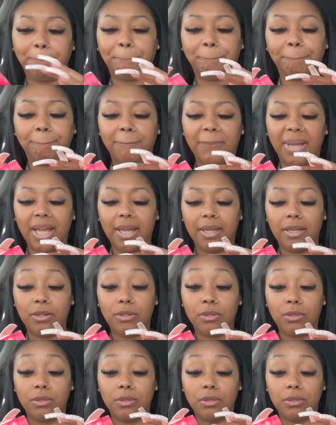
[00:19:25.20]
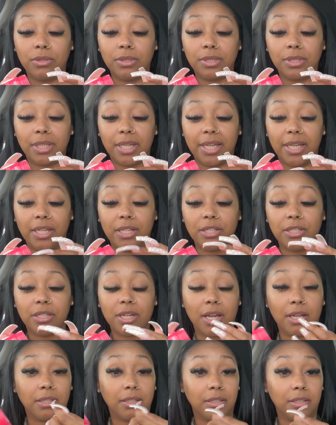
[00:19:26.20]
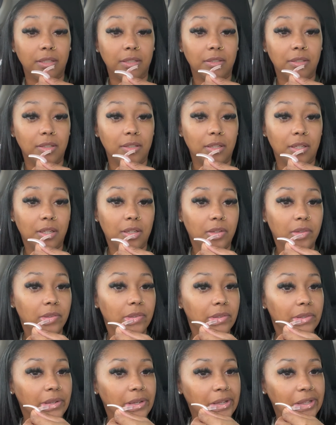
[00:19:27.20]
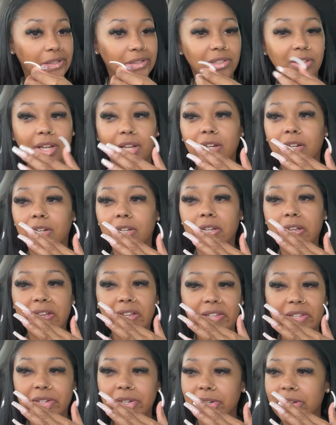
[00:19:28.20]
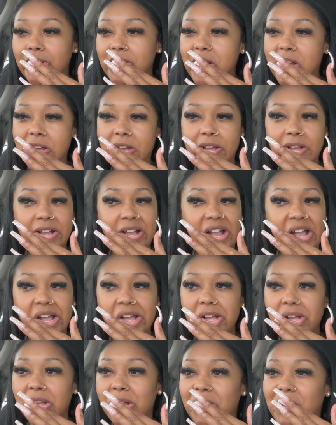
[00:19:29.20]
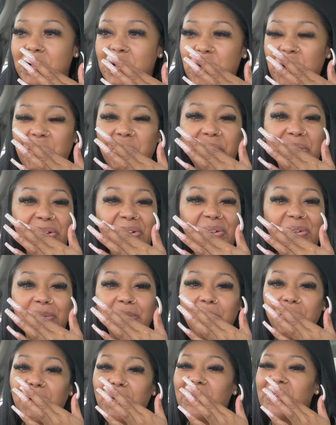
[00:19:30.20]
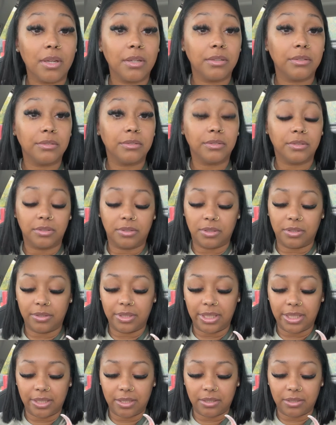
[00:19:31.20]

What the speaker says: bagels and chocolate. Did they go together? So yeah,